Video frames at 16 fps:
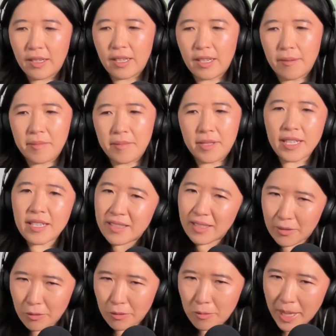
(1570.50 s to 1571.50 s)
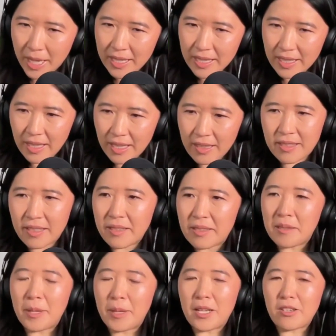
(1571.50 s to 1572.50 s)
Does this all make sense? Does this
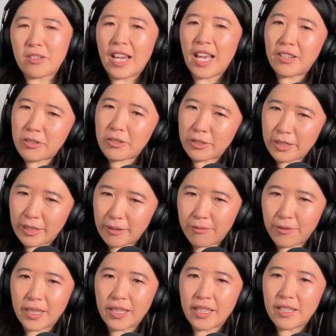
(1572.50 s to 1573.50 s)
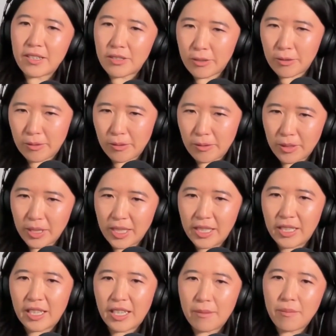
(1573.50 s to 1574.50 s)
patient actually fit into
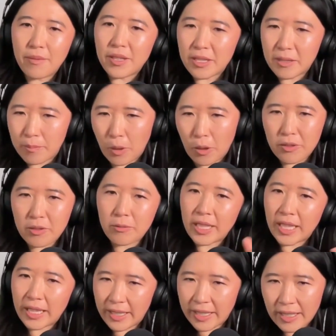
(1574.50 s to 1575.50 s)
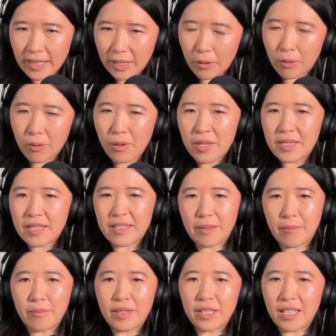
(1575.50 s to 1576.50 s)
this box really neatly, or is there
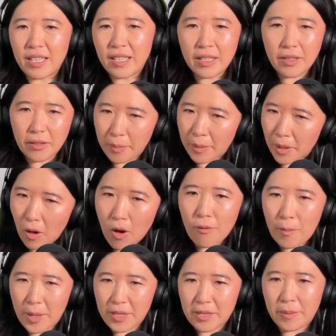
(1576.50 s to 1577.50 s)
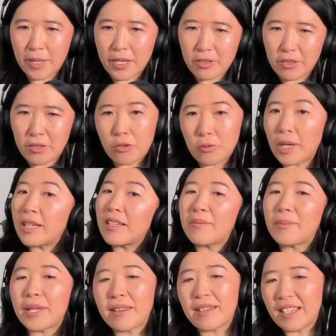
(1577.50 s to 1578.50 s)
something a little bit off about this patient, and do I need to
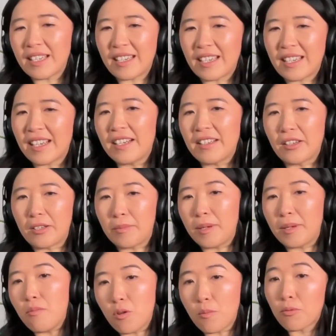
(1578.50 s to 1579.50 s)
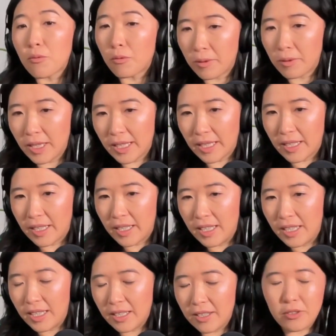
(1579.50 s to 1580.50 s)
be thinking a little bit more broadly?
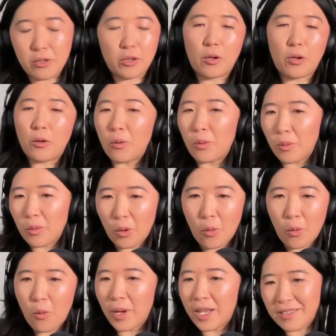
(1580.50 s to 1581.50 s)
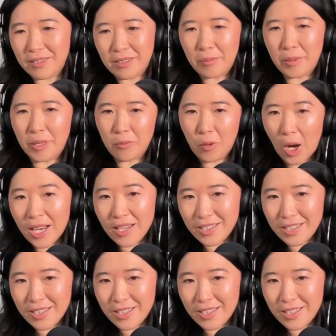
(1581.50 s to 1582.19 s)
Because you're not always going to be right.